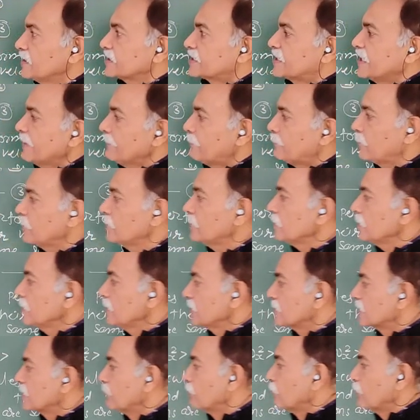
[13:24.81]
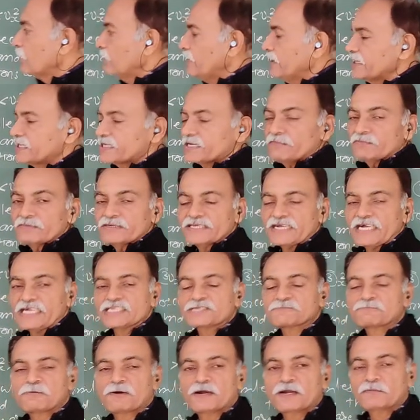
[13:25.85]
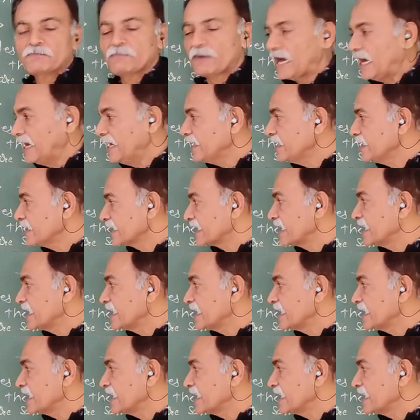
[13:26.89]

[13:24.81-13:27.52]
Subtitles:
Therefore, the momentum transferred by